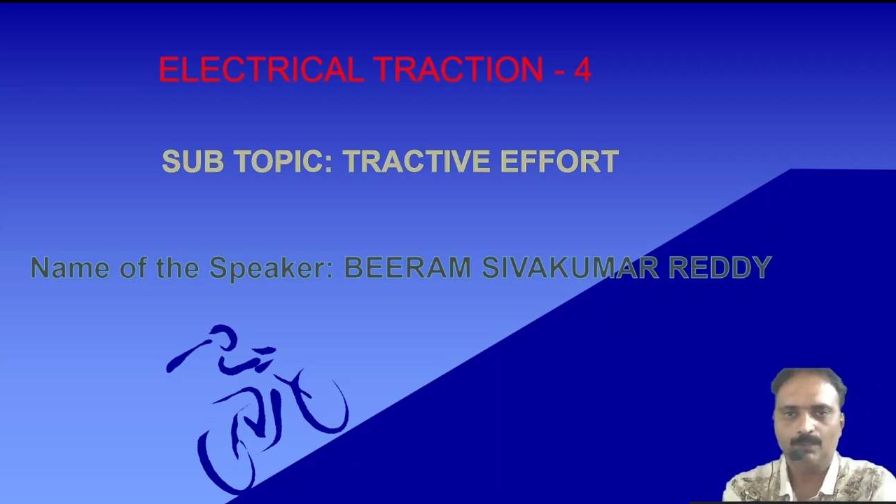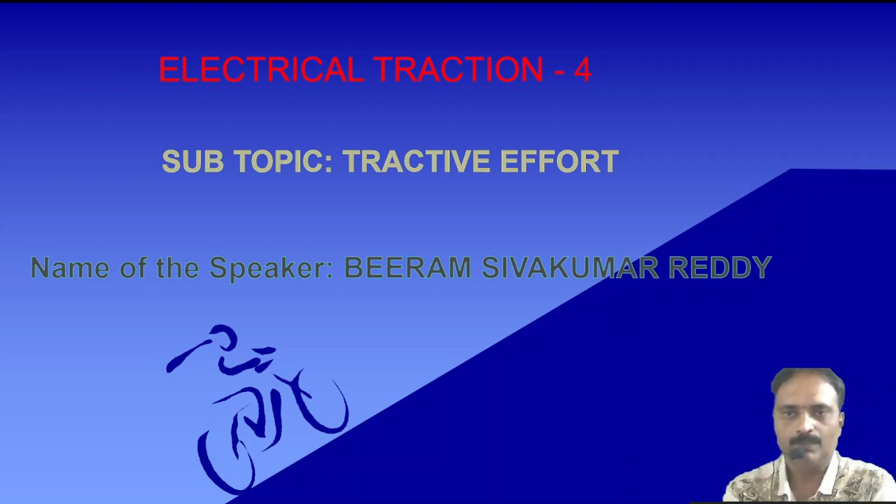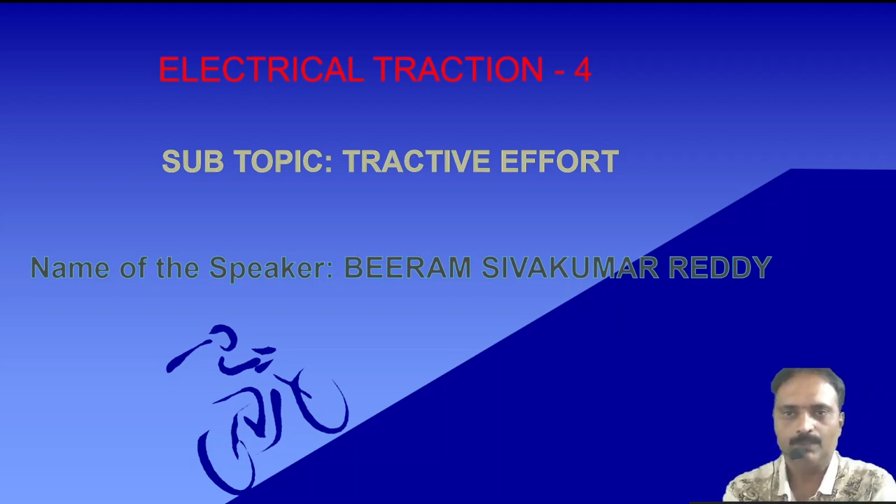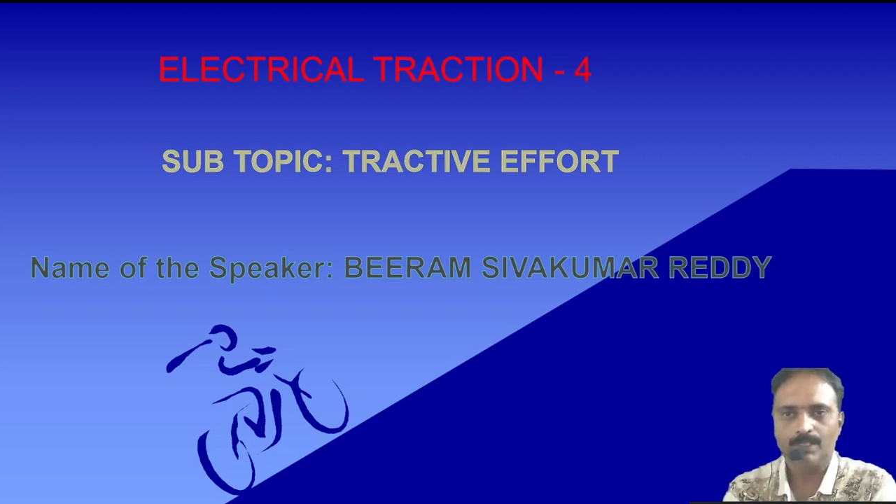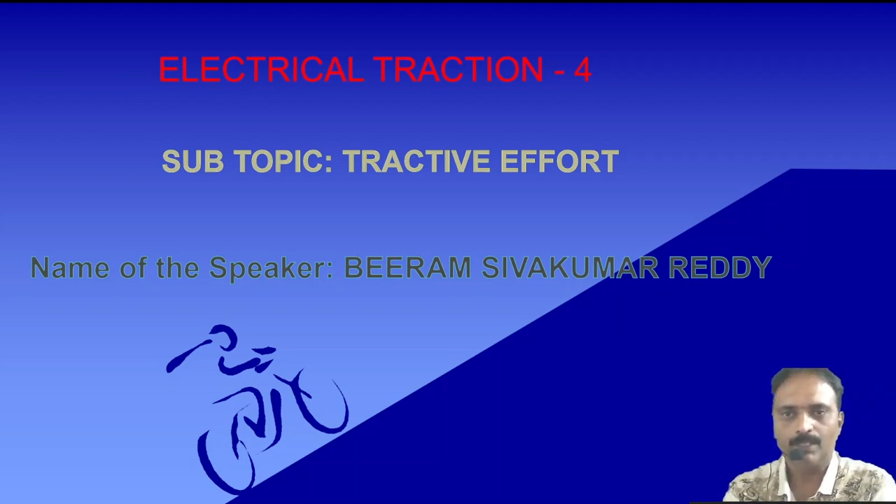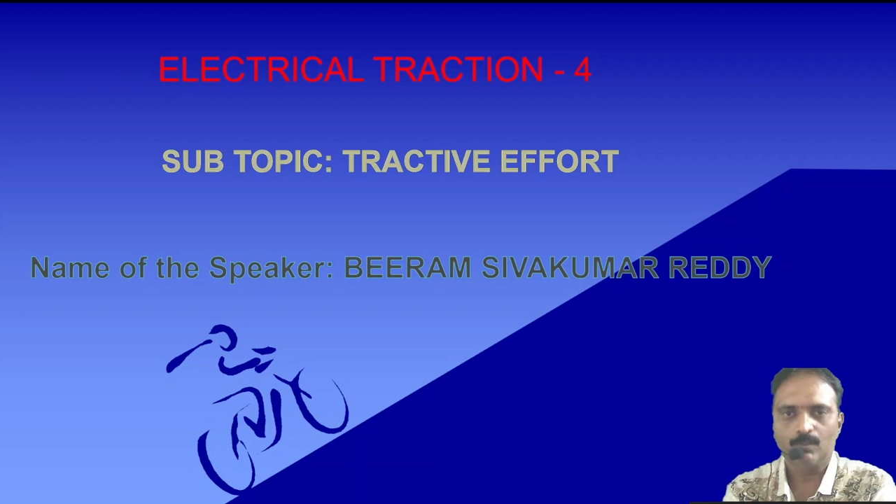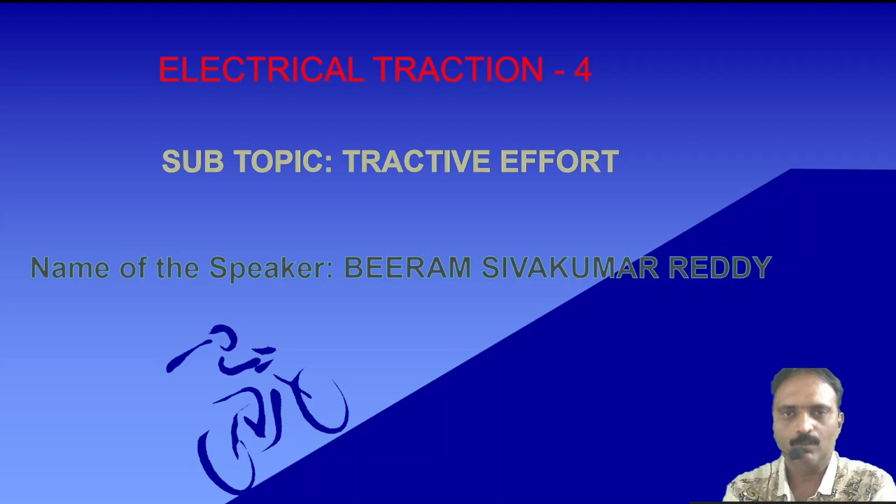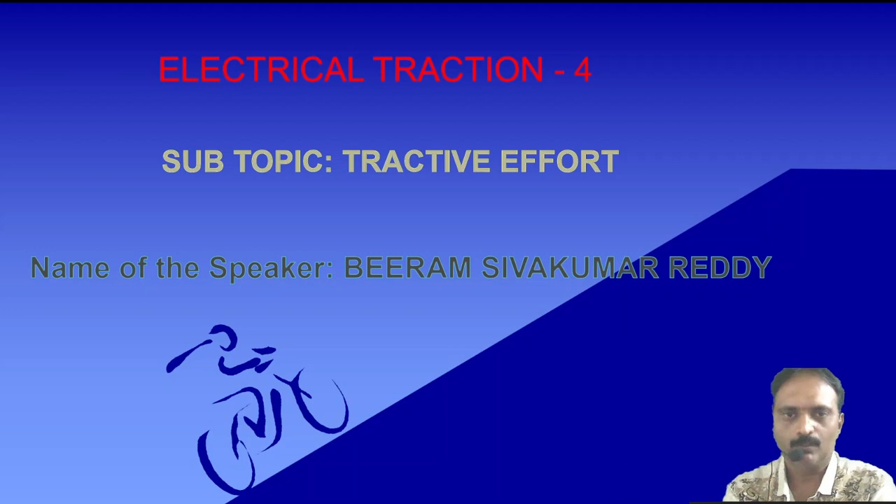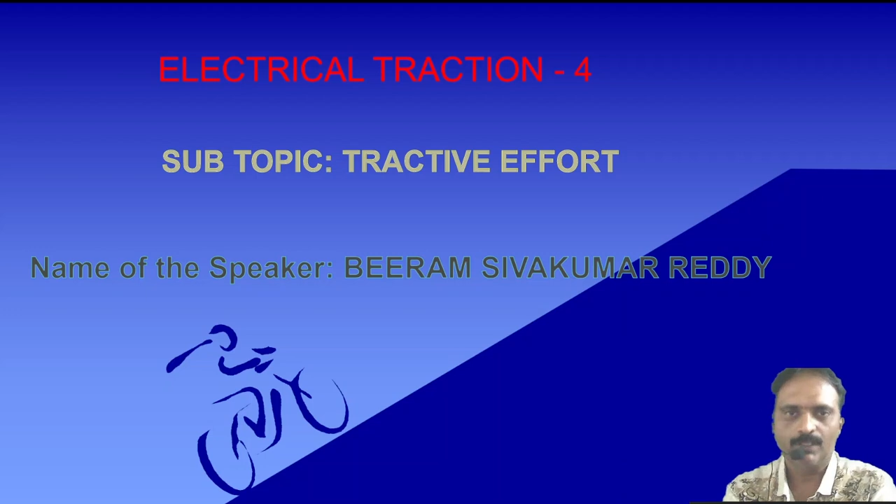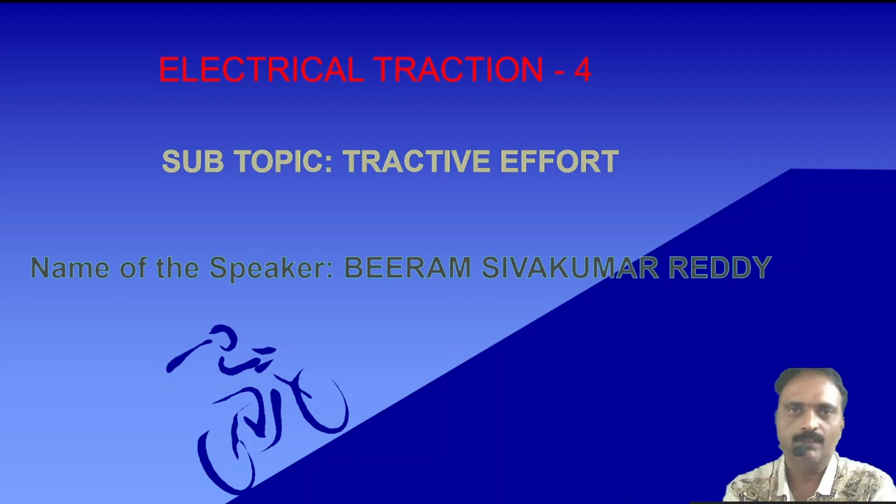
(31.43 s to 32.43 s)
components
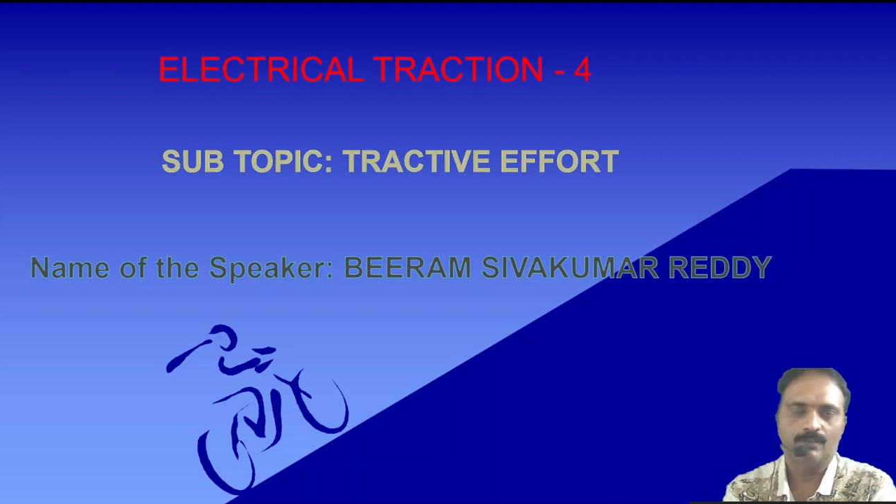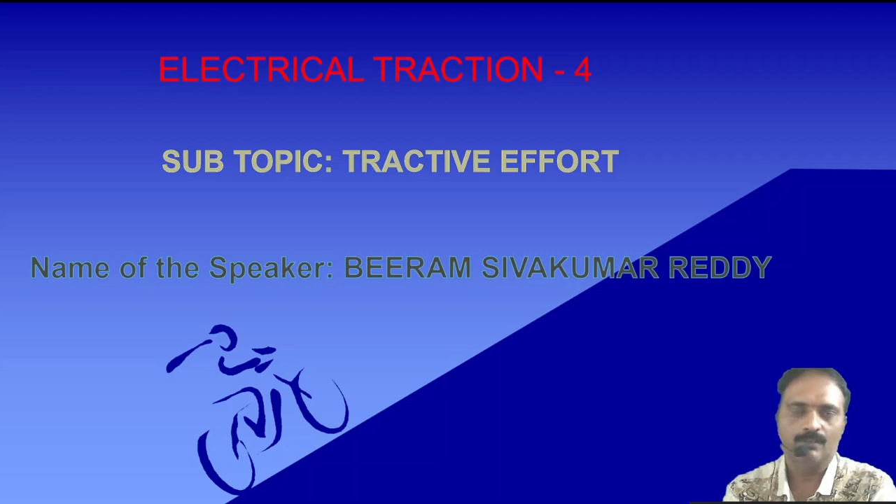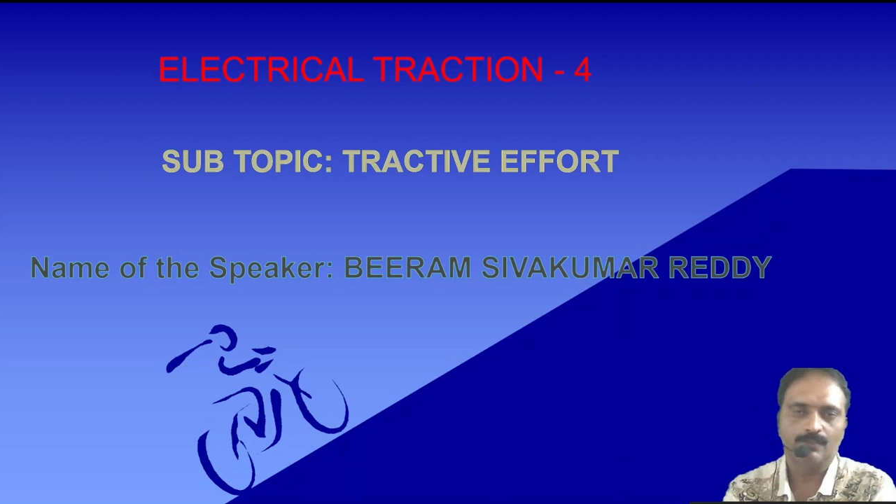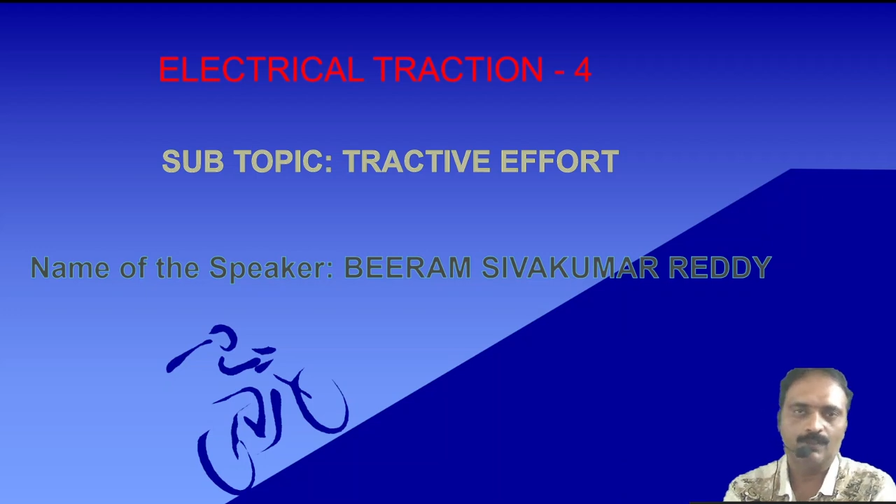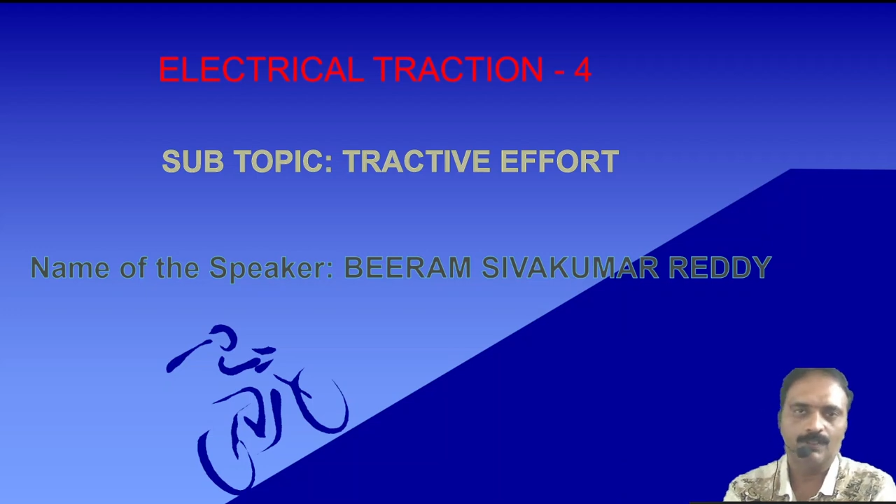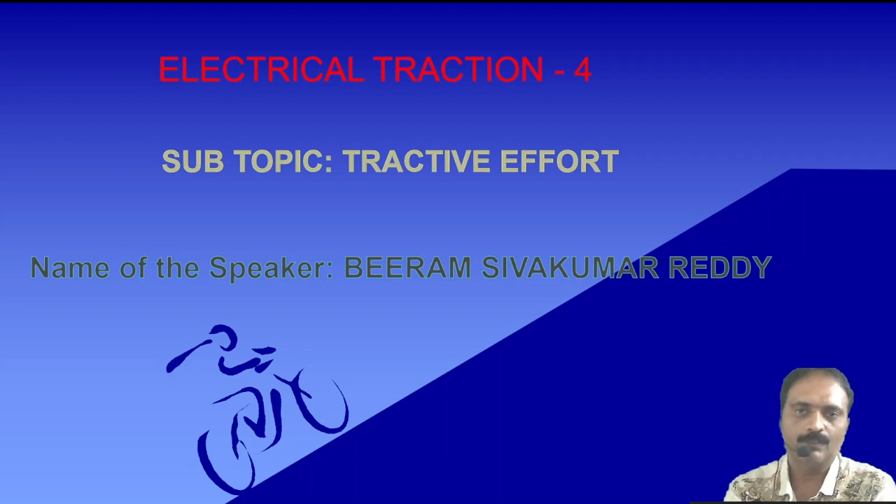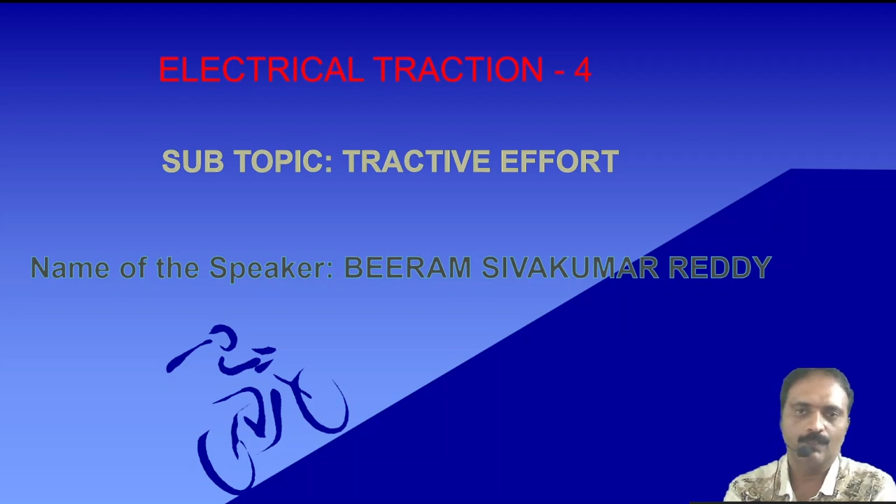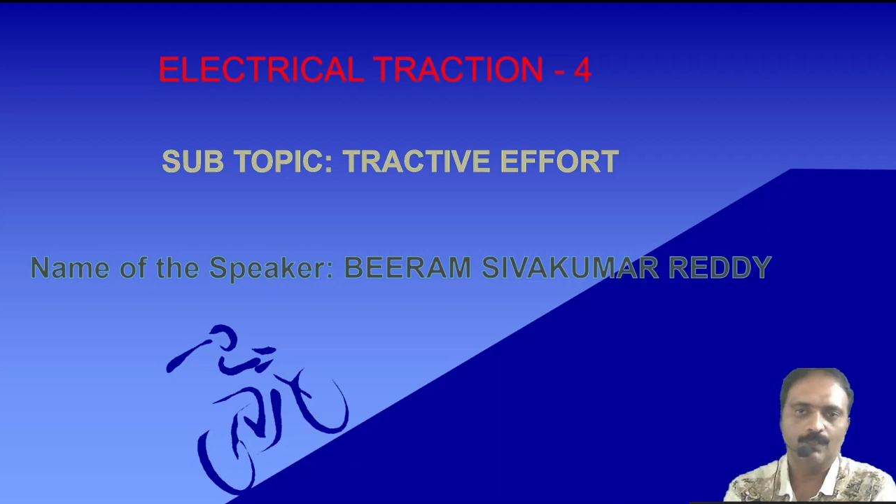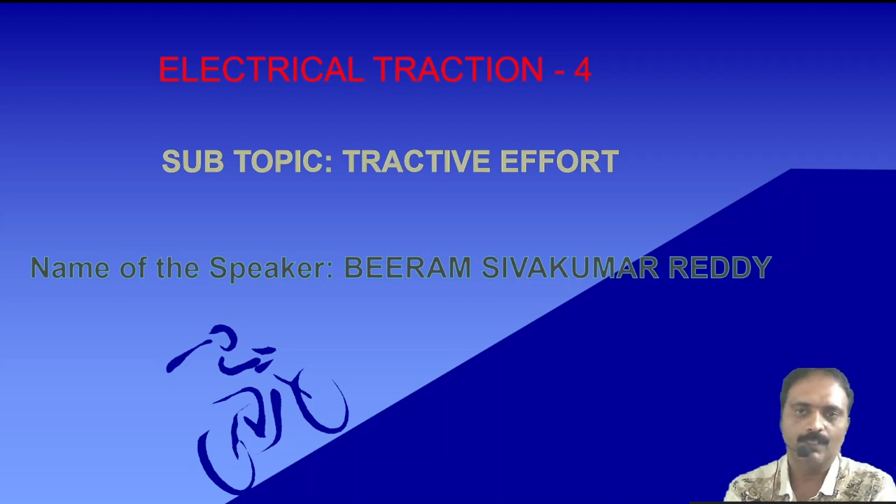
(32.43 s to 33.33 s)
of forces. One is